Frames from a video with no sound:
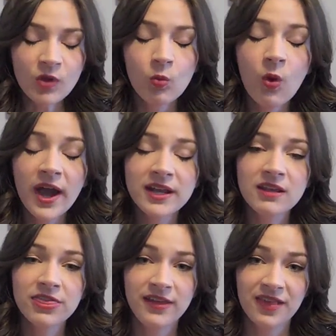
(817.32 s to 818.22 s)
one
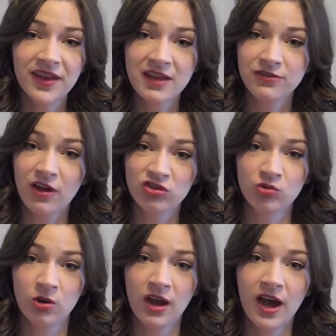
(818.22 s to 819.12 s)
thing that I fall
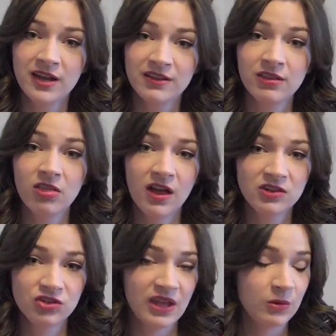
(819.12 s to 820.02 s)
short on is
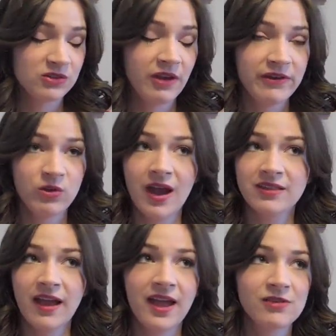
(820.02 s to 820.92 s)
lunch, and I will tell you
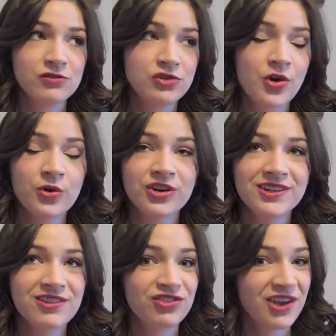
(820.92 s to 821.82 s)
guys I have no
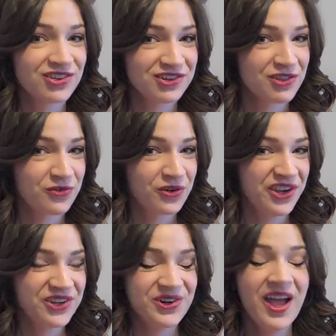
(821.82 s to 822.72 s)
good suggestions for
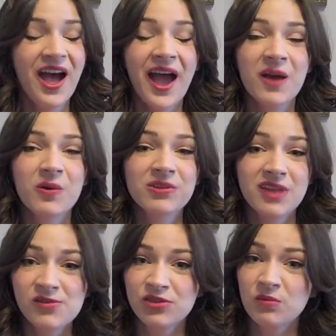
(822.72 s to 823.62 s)
you. I will
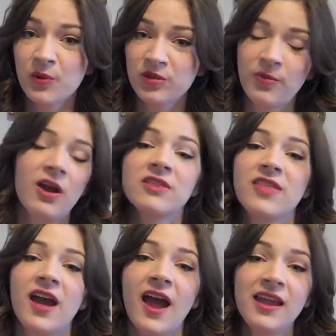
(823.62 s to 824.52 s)
say for the most
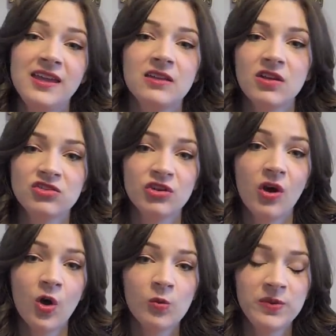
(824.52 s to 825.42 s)
part that I eat lunch at
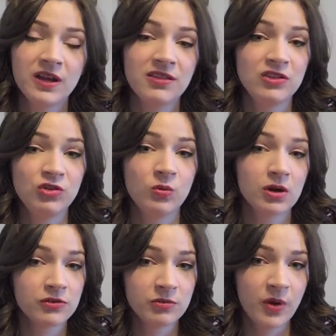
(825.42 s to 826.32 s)
home because I do
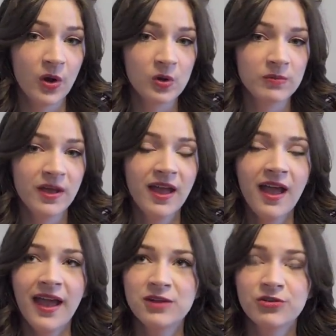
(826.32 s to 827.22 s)
work from home,
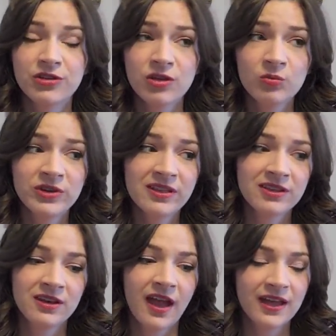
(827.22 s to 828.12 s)
and for some
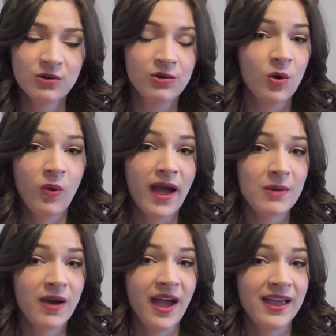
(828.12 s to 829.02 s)
reason, I don't know
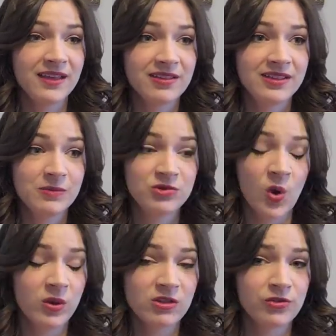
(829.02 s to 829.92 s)
why, but I seem to
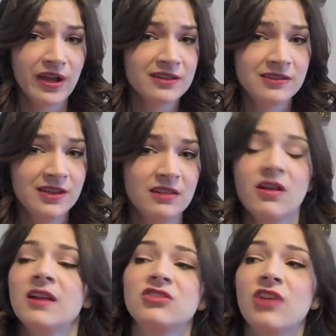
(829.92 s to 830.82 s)
always forget to eat
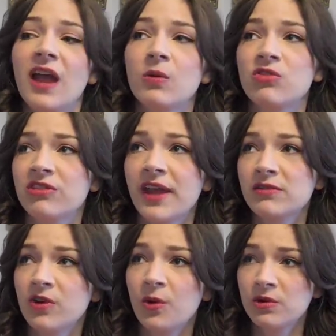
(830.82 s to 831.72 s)
lunch. I will just
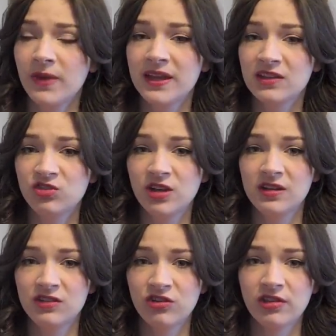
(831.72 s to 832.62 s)
kind of go into my
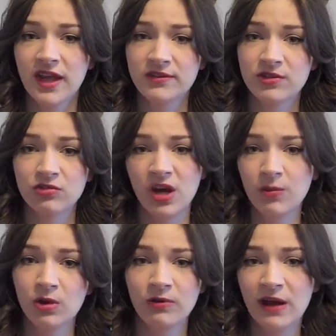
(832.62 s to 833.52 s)
kitchen and just kind of
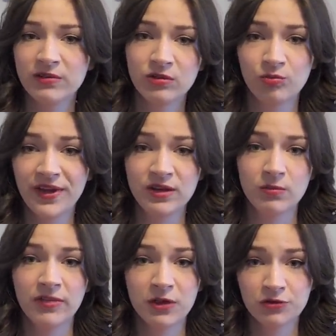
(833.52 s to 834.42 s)
scramble around some
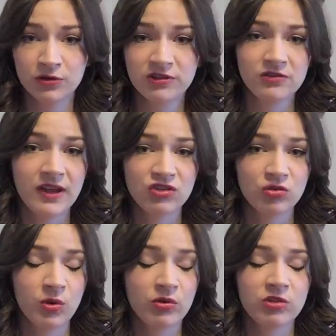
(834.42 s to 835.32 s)
random like fruits and
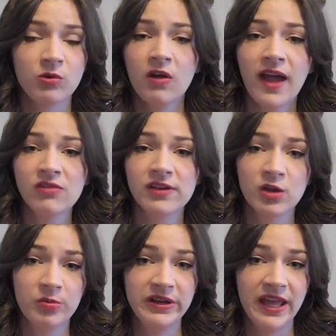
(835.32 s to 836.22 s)
vegetables. So I'll have
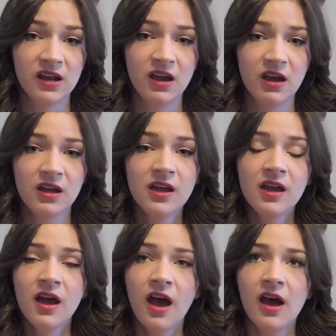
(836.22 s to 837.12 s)
like a banana
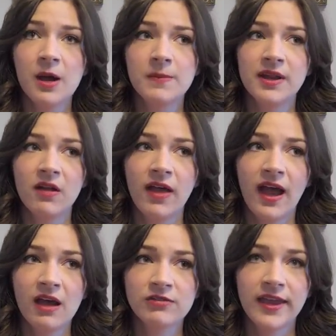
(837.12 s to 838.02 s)
and I'll
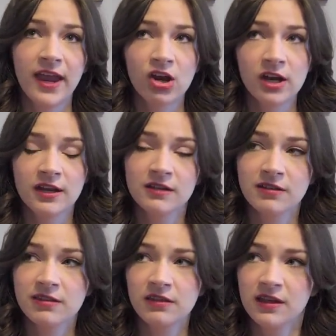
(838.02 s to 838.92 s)
have
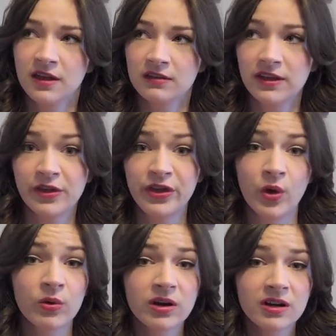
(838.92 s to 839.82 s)
carrots and like a
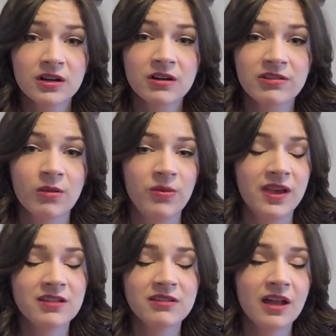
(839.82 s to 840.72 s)
yogurt or
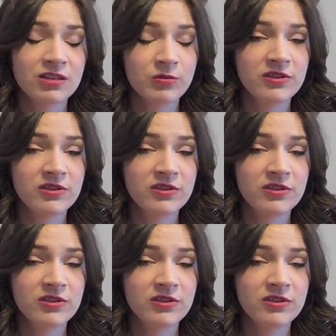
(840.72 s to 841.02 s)
something. It's not